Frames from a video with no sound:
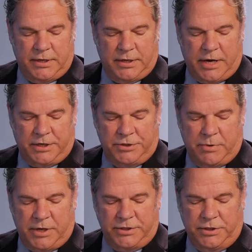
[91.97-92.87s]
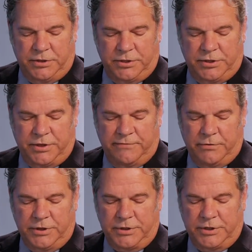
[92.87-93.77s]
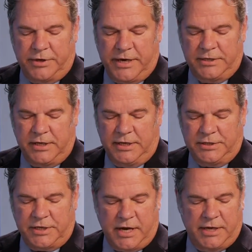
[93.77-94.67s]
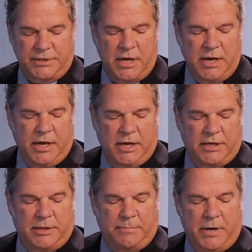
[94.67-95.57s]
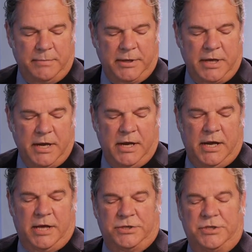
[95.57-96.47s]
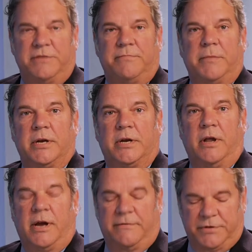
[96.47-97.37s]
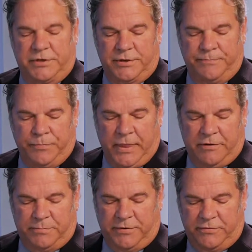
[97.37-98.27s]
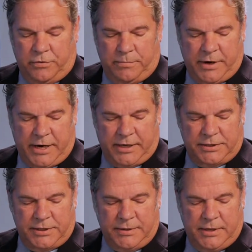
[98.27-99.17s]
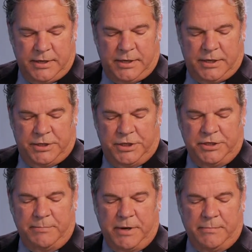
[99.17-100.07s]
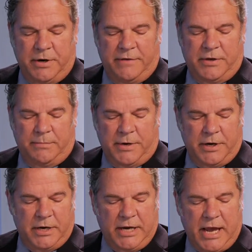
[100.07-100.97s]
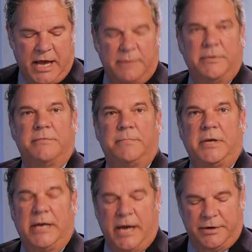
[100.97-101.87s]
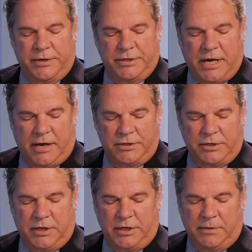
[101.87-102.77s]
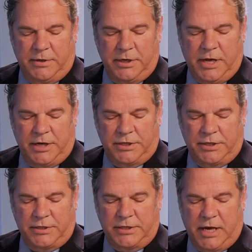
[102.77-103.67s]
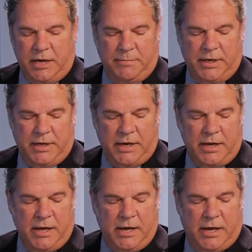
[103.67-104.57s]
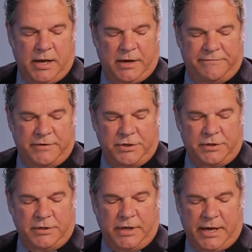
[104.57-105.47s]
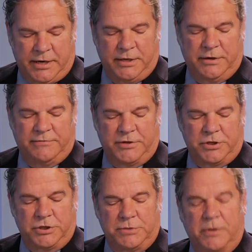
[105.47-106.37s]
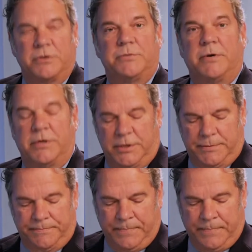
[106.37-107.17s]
Dr. Swanson uses her voice to translate science to the public as Chief Medical Officer of Before Brands. She is a member of the American Academy of Pediatrics Council on Communications and Media, an official spokesperson.